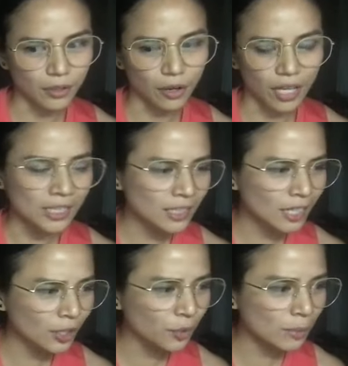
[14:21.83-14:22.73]
kanina
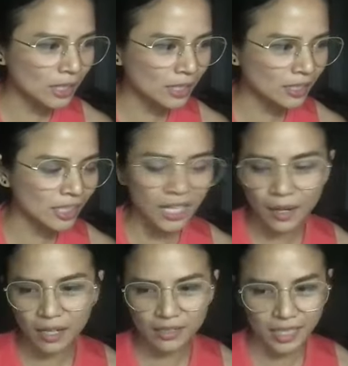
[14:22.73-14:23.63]
lang umingiti
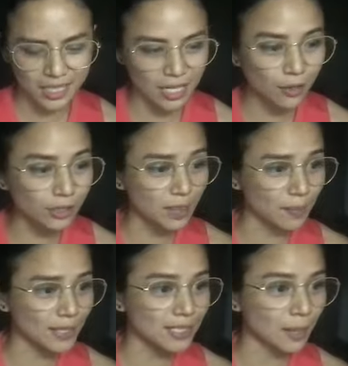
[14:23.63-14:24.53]
ka, tas ngayon
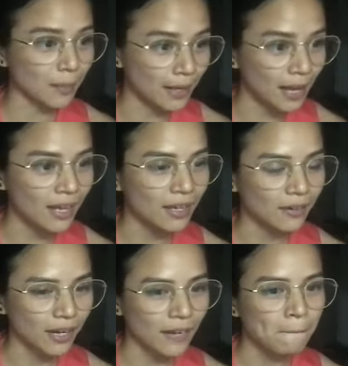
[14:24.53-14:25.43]
depressed ka pala.
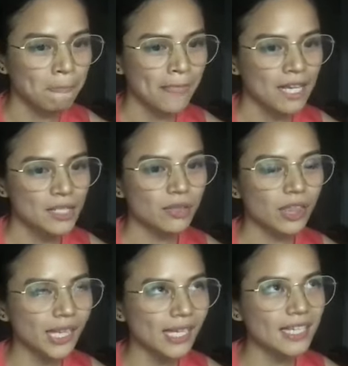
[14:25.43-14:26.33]
Okay. So the
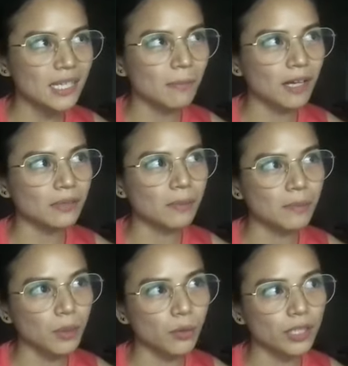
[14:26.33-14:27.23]
thing is about
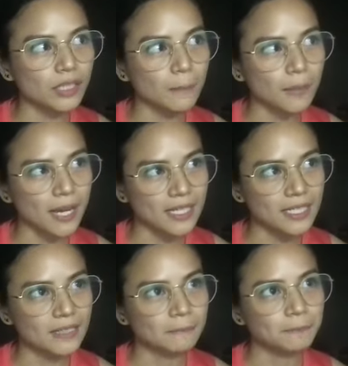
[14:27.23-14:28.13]
people who are depressed,
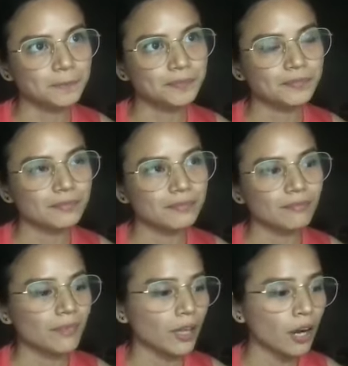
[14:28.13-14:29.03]

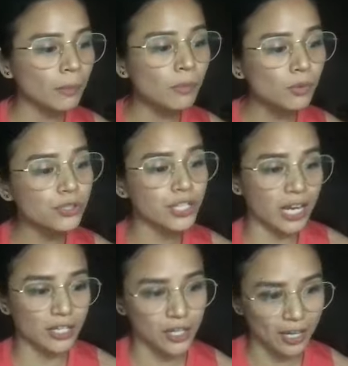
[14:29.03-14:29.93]
our mood
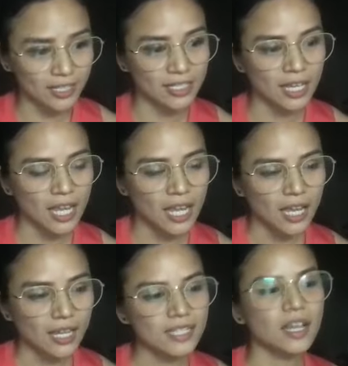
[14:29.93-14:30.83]
changes.
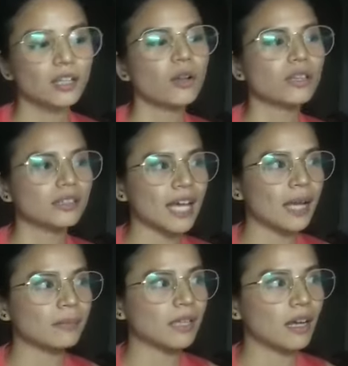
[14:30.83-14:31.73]
It's not all the
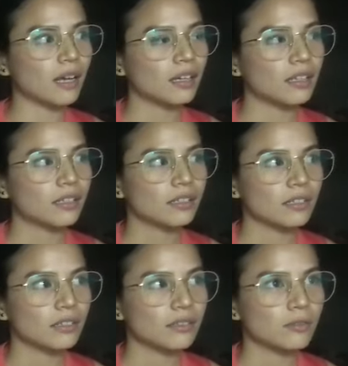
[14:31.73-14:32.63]
time na
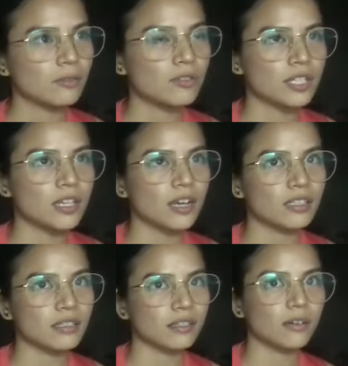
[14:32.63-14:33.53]
you see
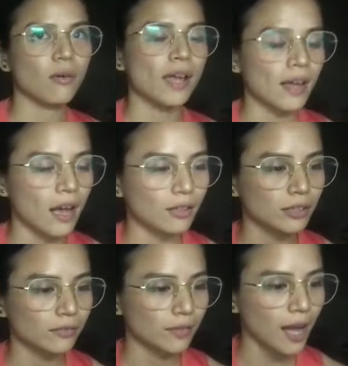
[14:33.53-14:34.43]
us going out
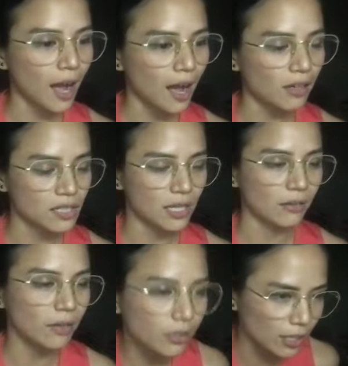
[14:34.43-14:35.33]
of the house and like
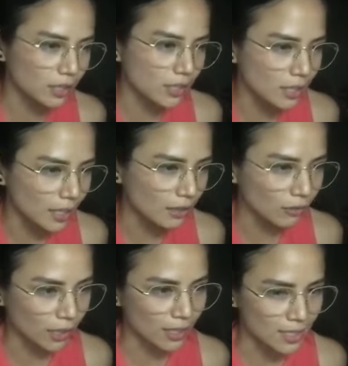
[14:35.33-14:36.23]
we're already like
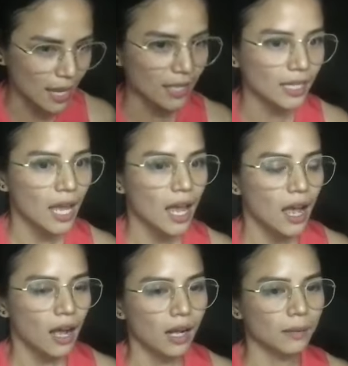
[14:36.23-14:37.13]
looking sad.
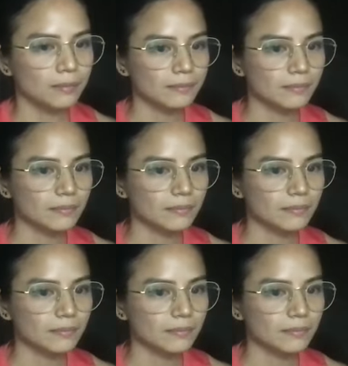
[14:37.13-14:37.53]
Um,